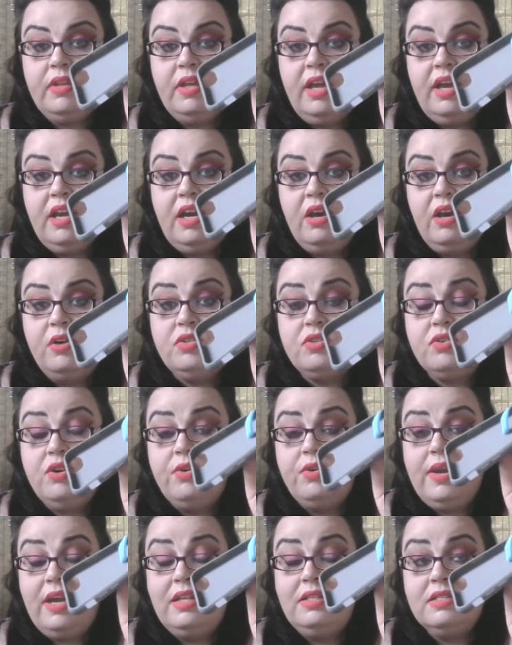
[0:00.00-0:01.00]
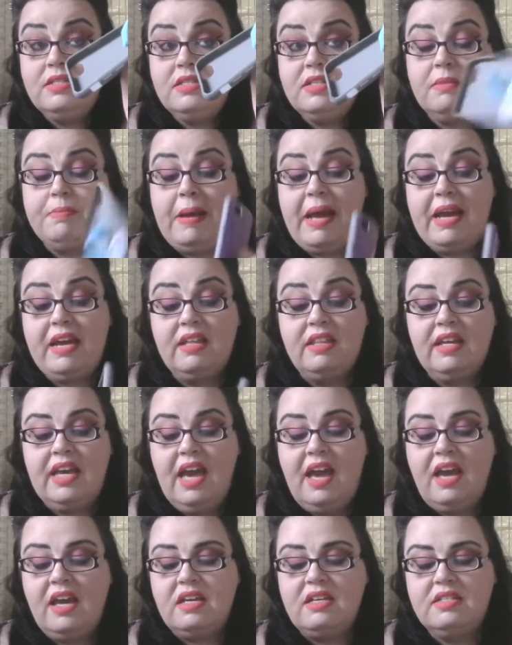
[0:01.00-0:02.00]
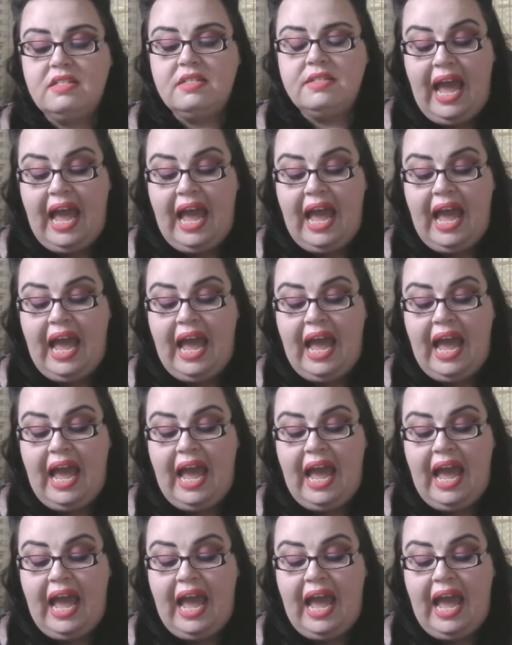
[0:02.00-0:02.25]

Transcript: it goes through into the back of the case